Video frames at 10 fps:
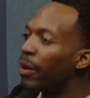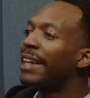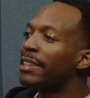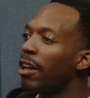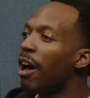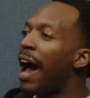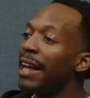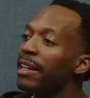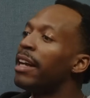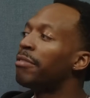
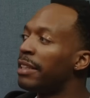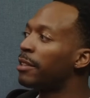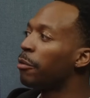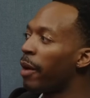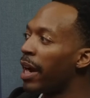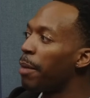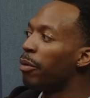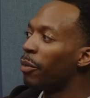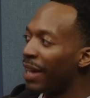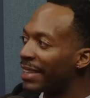I love Issa Rae,
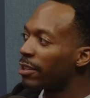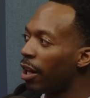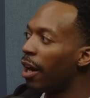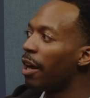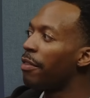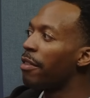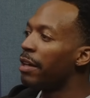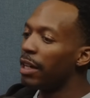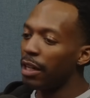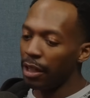but when I saw
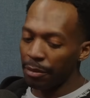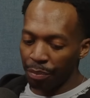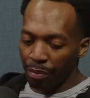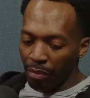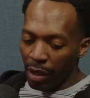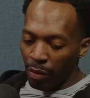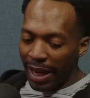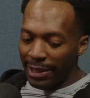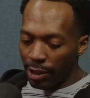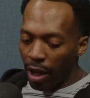the
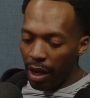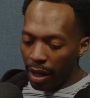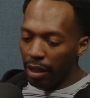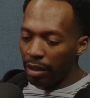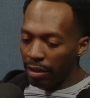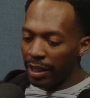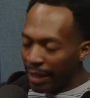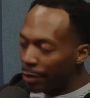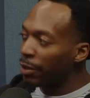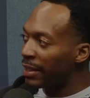
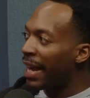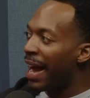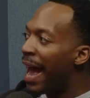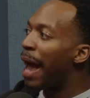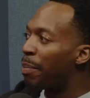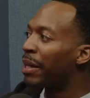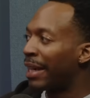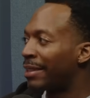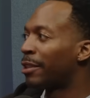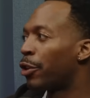electric slide happen in
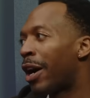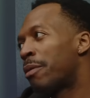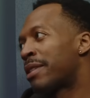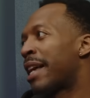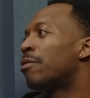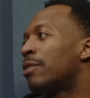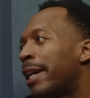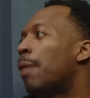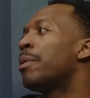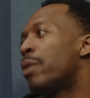Insecure, I was like,
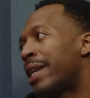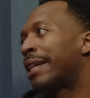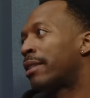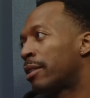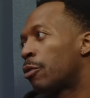tell me we not this